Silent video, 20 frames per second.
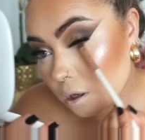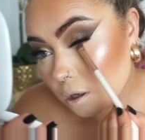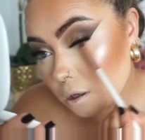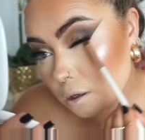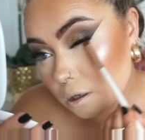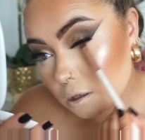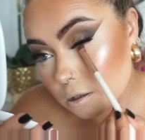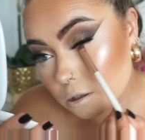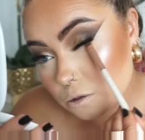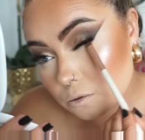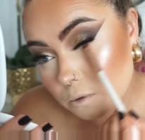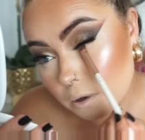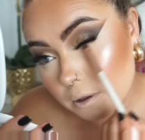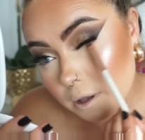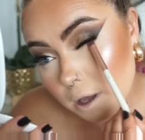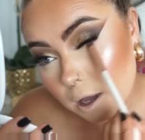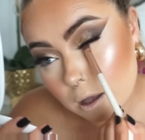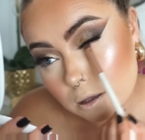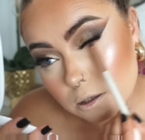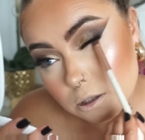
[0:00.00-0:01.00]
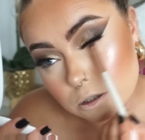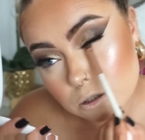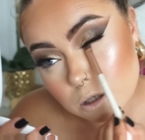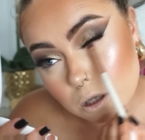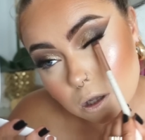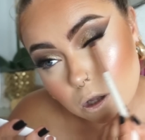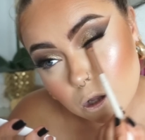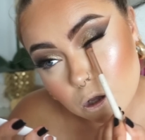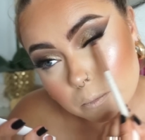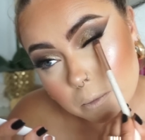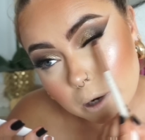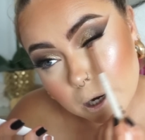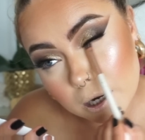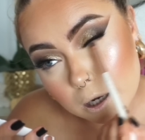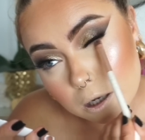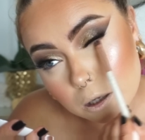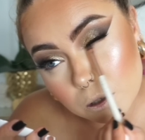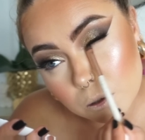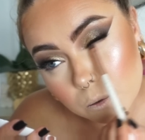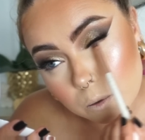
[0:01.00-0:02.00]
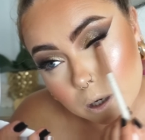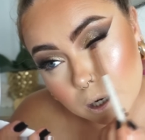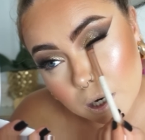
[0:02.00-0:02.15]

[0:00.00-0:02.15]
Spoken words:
And just run that just along my lower